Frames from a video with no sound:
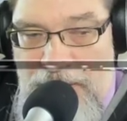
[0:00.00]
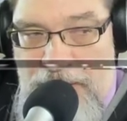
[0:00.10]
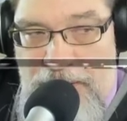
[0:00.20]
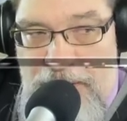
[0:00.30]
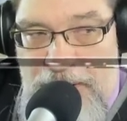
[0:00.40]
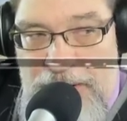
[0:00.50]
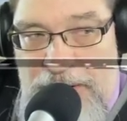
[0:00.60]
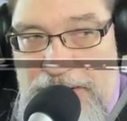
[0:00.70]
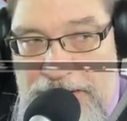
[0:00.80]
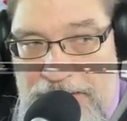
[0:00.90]
Killed
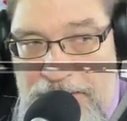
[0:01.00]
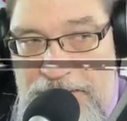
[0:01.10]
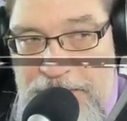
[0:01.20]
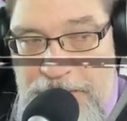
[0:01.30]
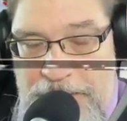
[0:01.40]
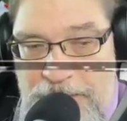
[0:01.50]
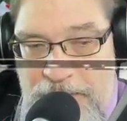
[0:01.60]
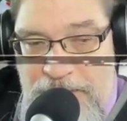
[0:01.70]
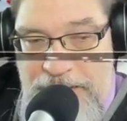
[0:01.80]
hundreds of thousands of people